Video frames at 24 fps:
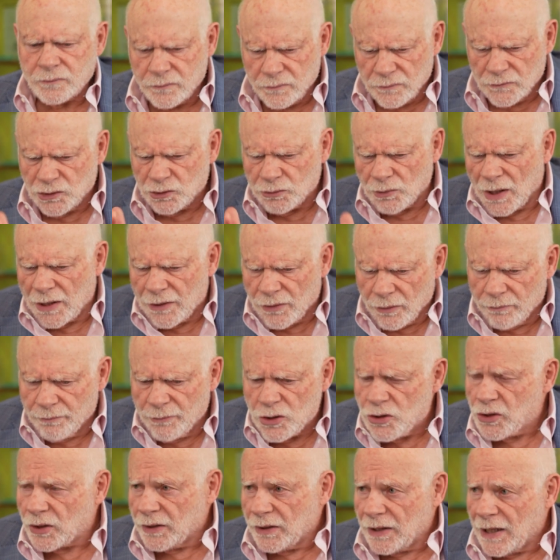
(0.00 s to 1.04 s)
it's right on
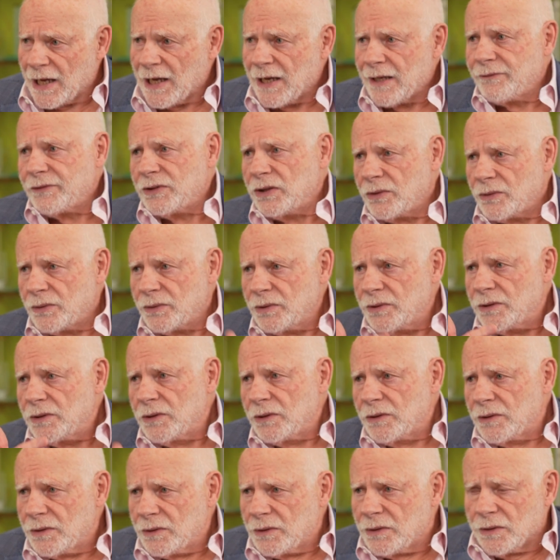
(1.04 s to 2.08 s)
Michigan Avenue.
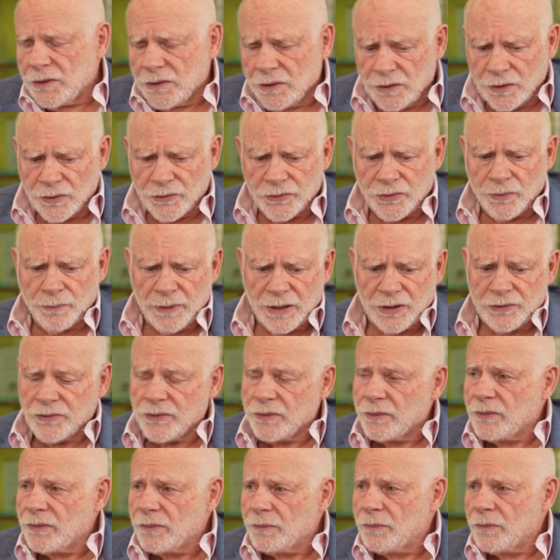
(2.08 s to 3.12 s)
It's the best
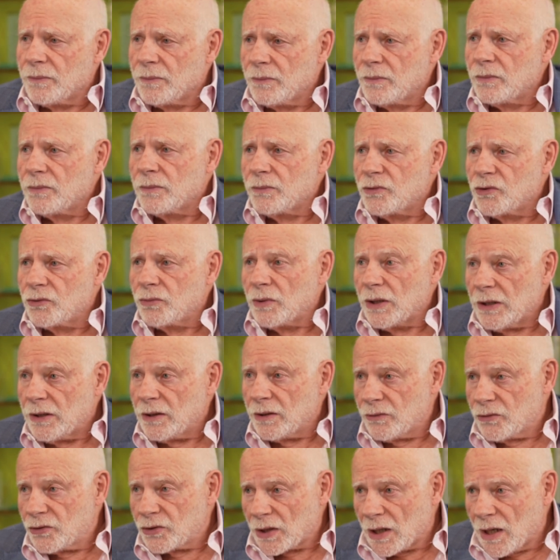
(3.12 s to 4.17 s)
street
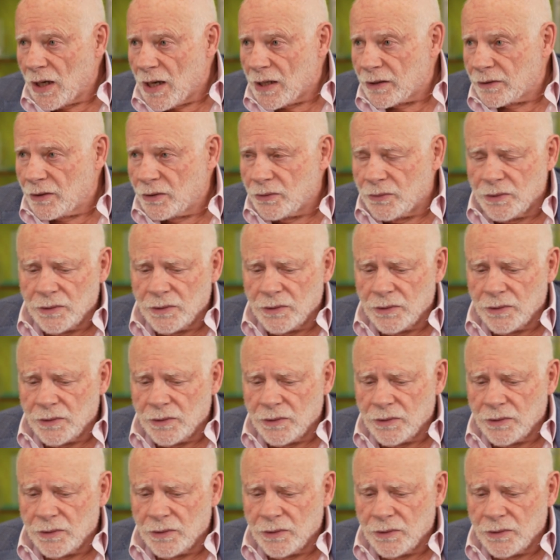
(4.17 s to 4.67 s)
in Chicago."